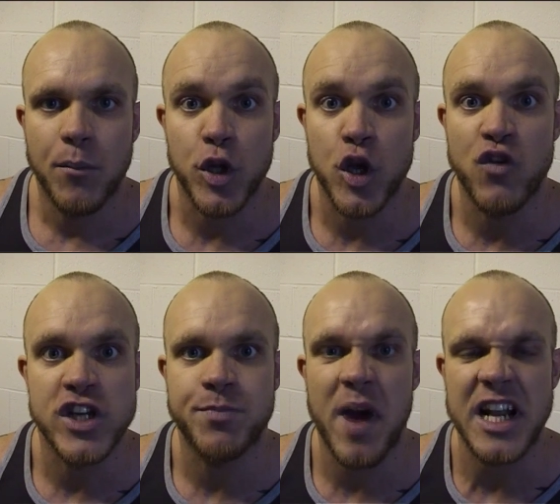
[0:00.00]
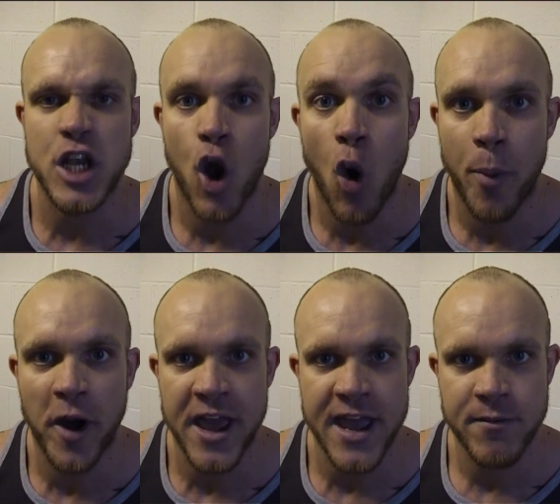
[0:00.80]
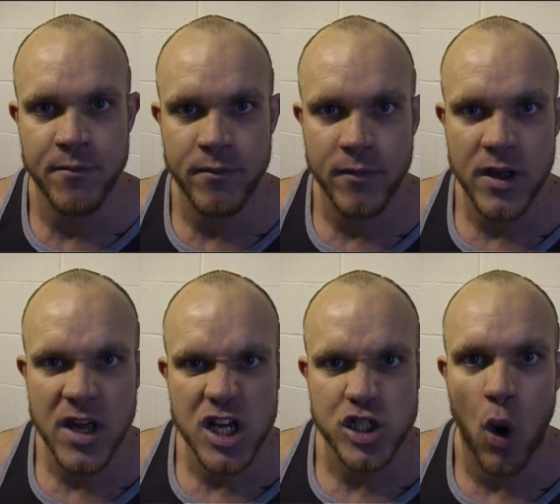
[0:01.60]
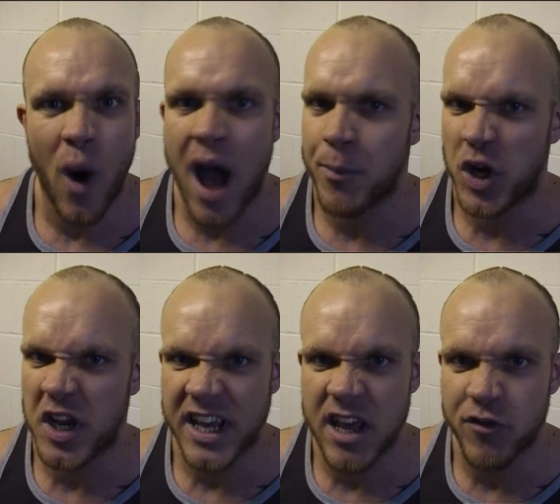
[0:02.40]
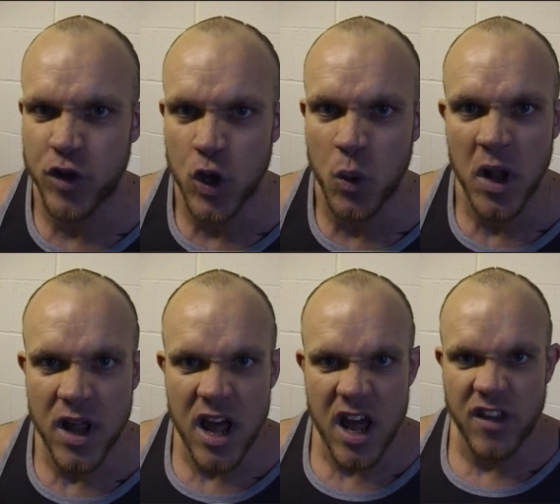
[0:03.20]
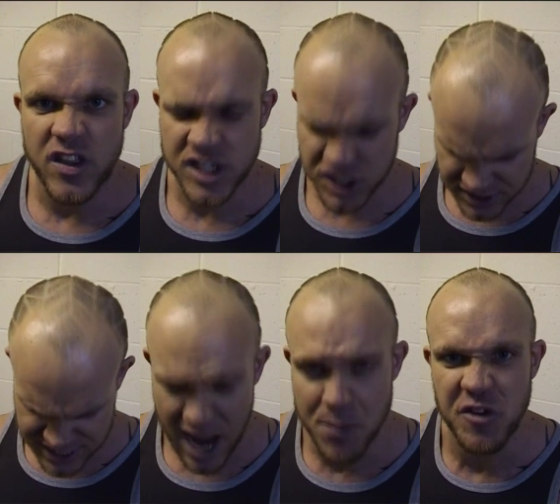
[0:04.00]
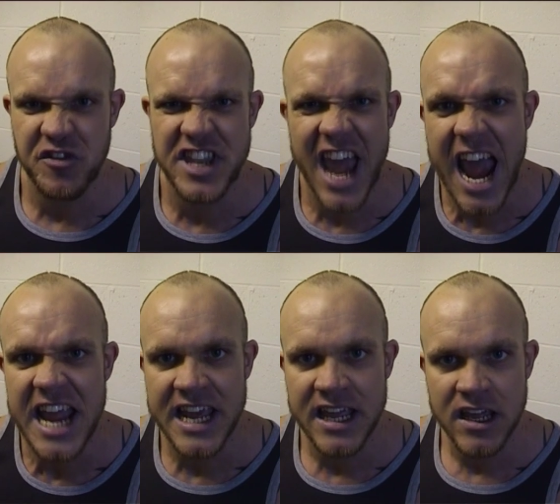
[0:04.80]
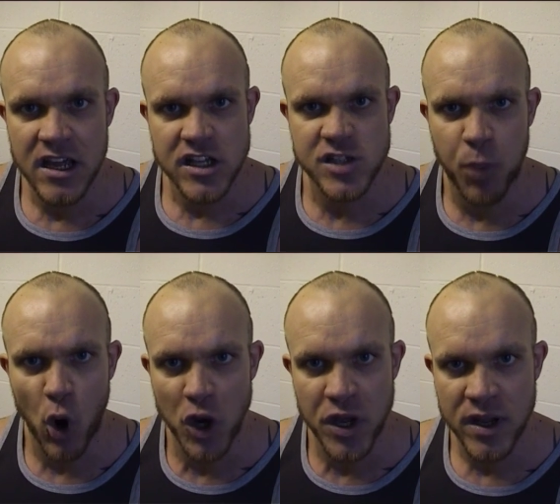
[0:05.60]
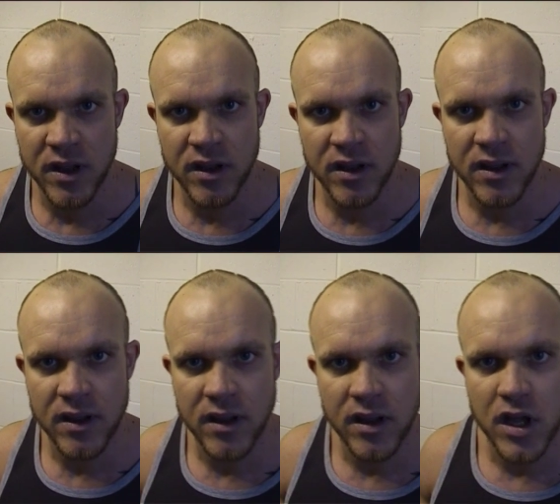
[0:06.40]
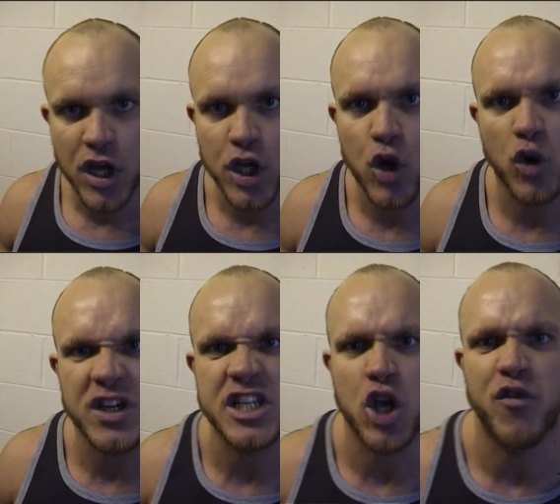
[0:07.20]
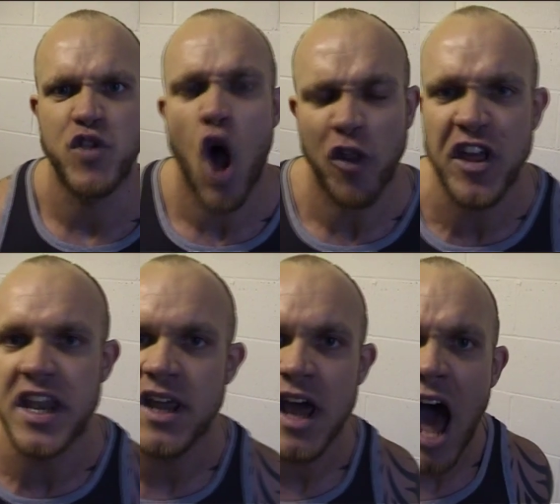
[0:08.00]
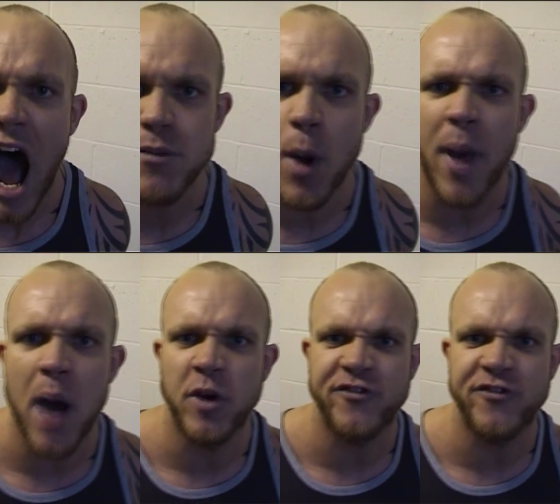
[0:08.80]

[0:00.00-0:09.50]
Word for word: but you respect nobody. So I'm not going to give you the time of day. Spud, you don't deserve nothing. I'm a better